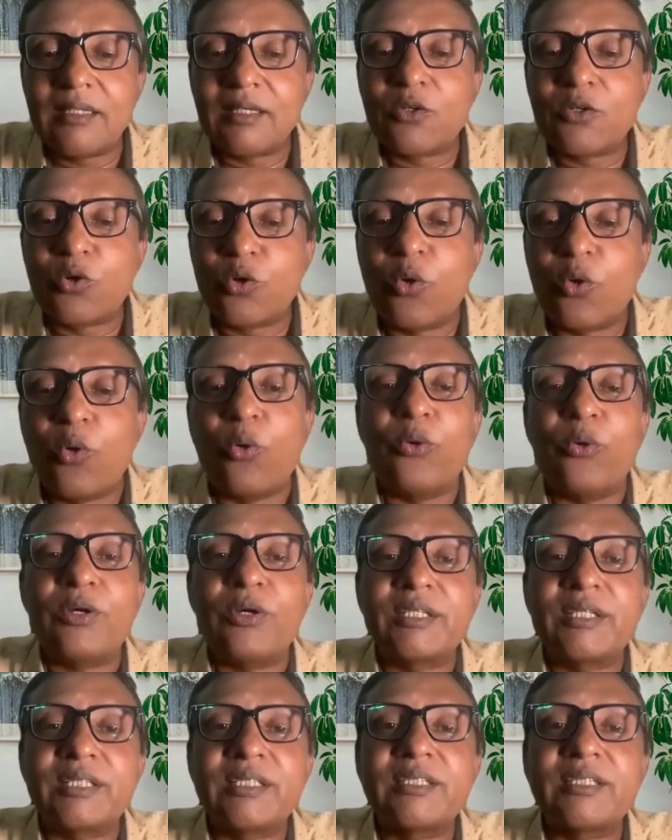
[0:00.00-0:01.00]
the
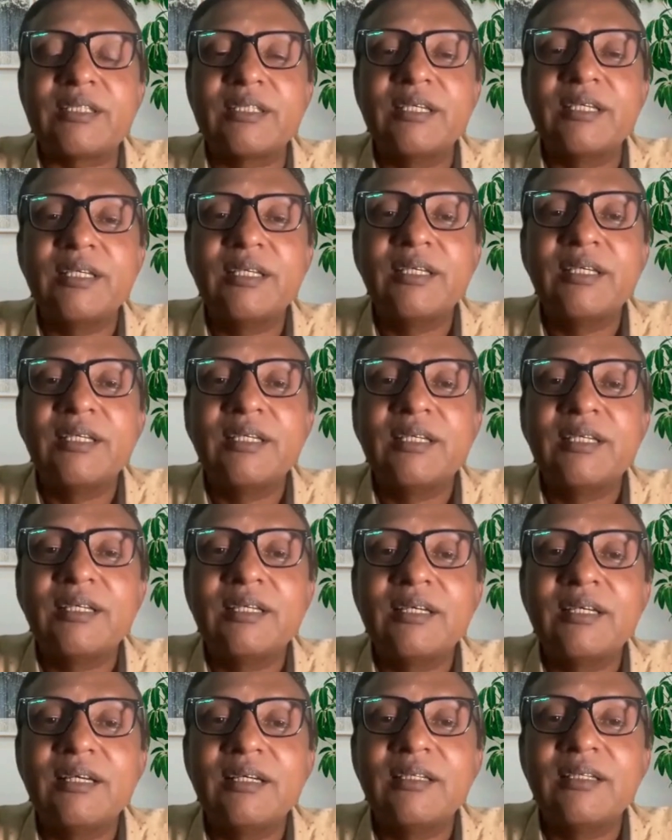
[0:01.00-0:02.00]
course,
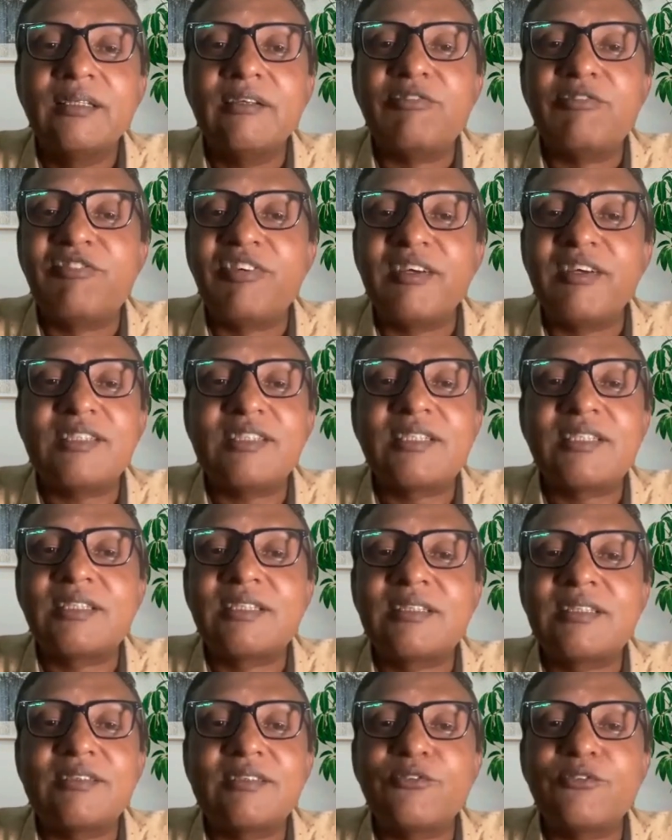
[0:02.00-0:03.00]
the
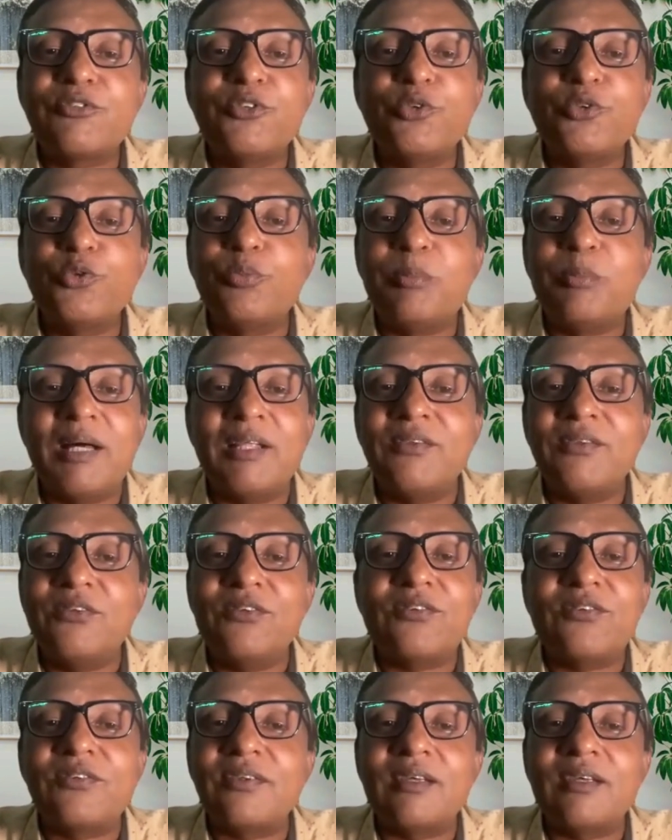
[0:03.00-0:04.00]
first few
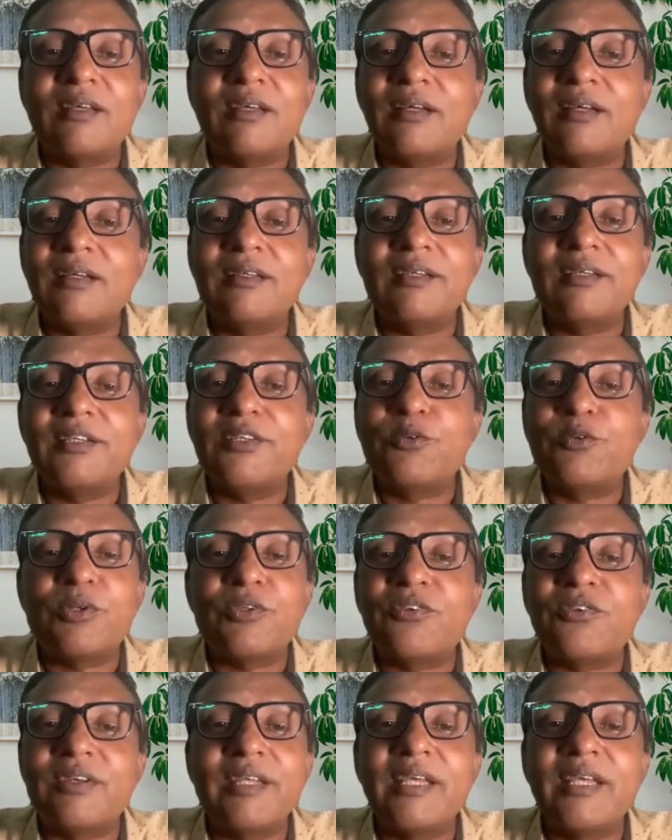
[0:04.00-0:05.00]
months, it
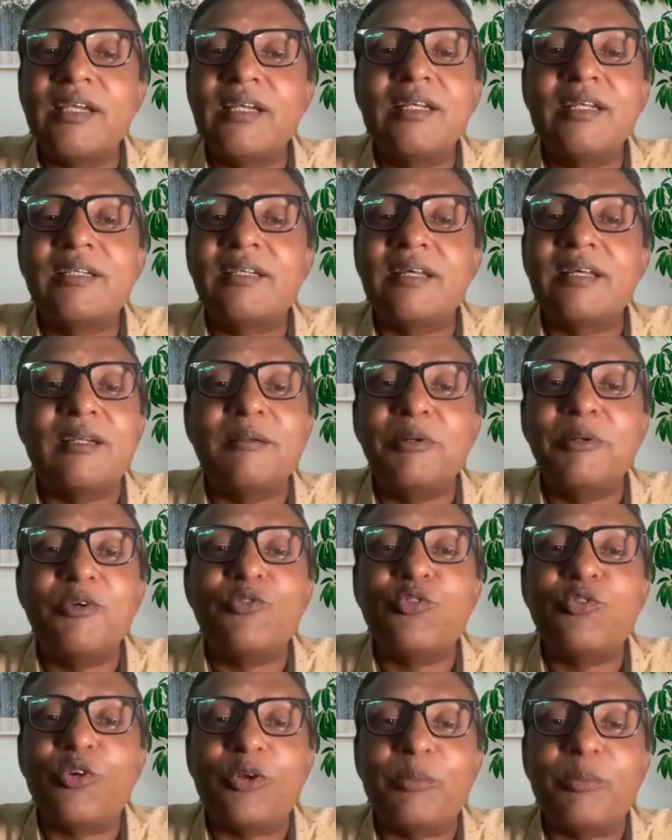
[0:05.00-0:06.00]
was really terrible
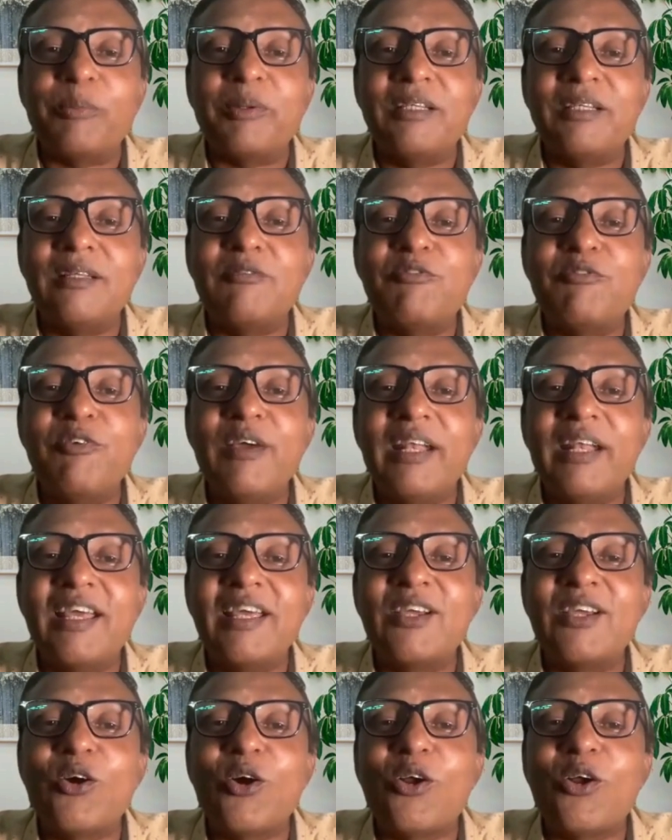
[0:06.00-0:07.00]
for me. When
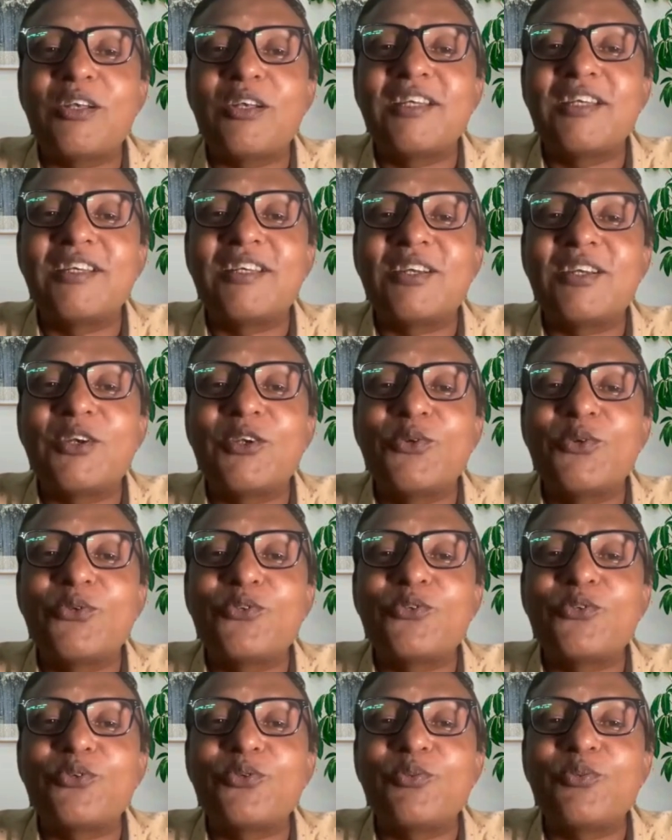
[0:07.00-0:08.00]
I got
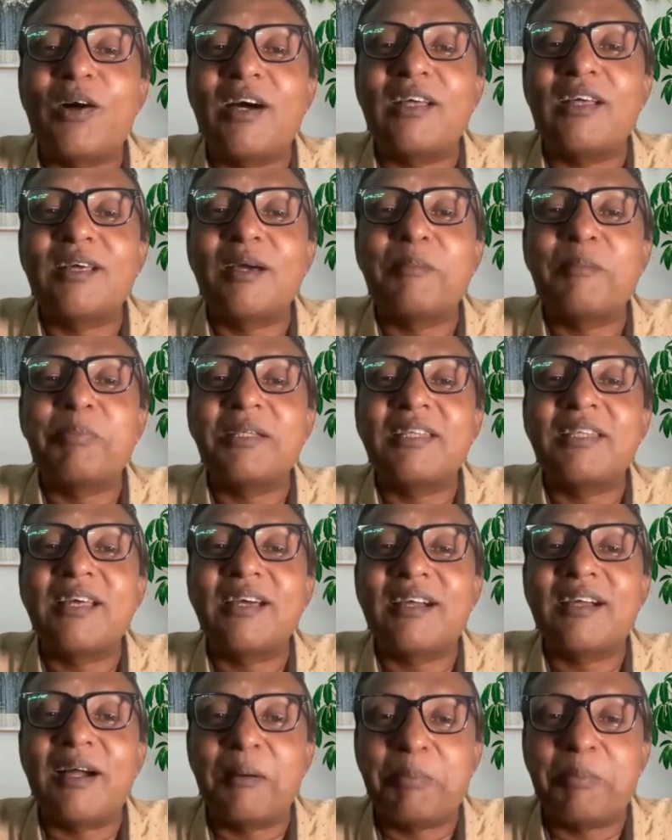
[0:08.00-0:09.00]
introduced to Vata,
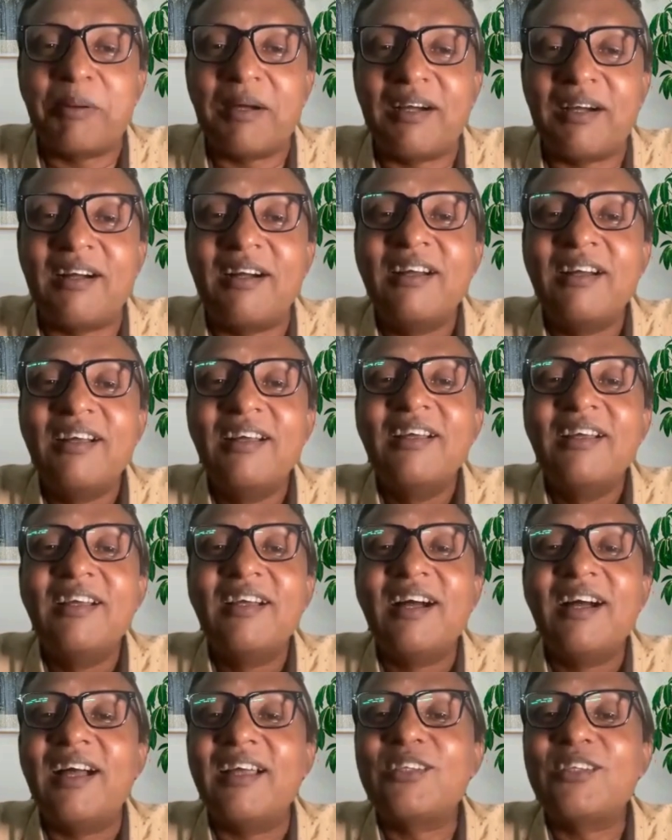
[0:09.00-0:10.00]
Pitta, Kapha,
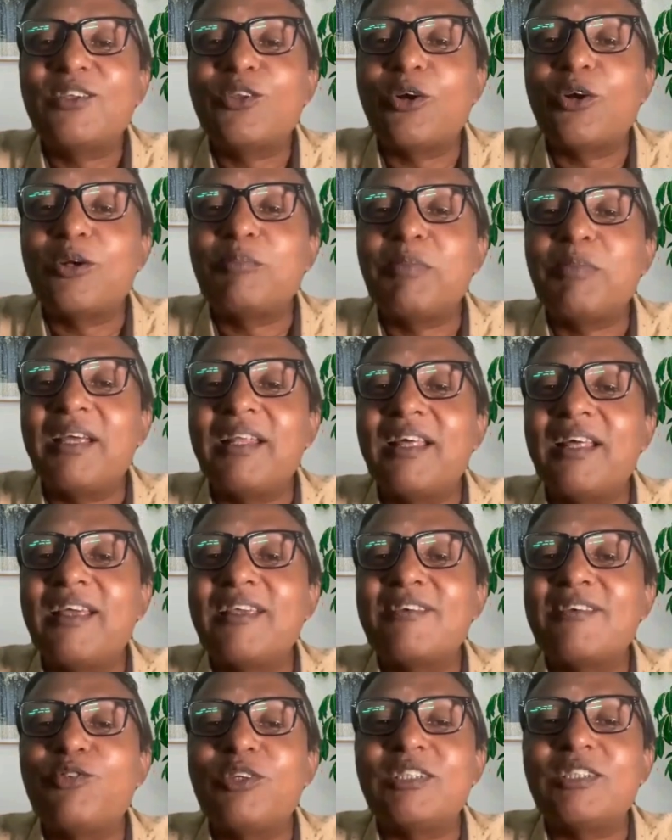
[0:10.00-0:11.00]
I thought my
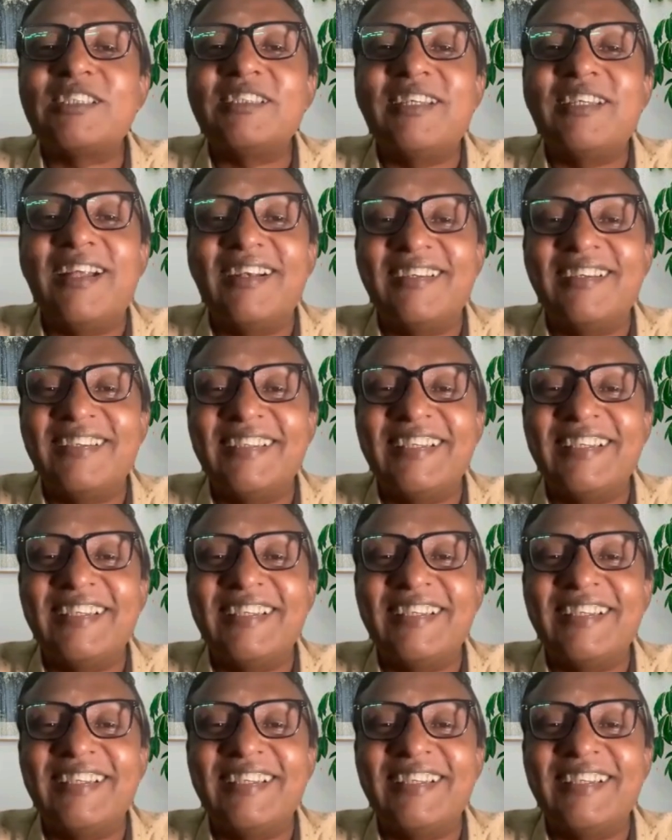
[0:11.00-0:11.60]
life was done.